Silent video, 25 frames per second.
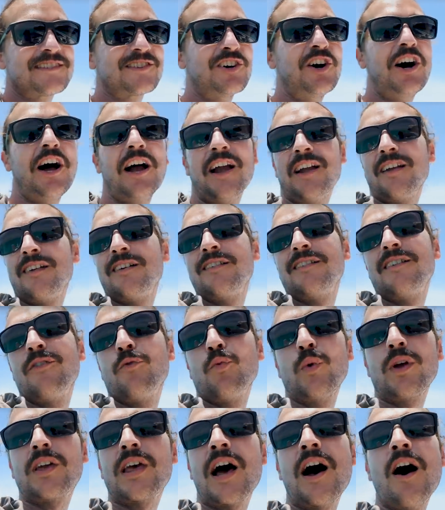It's like
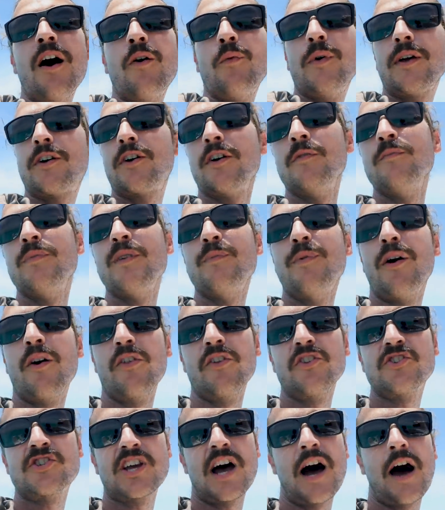we can't we couldn't be
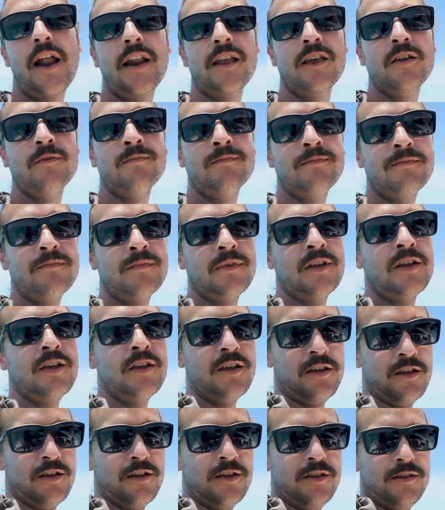bothered charting them.
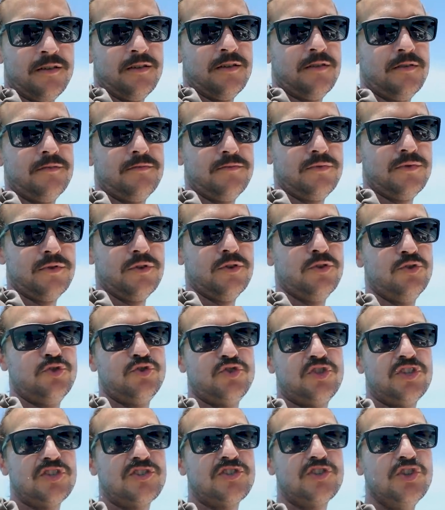
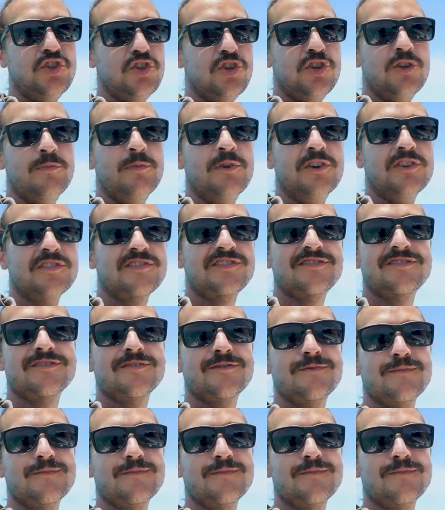Just numerous.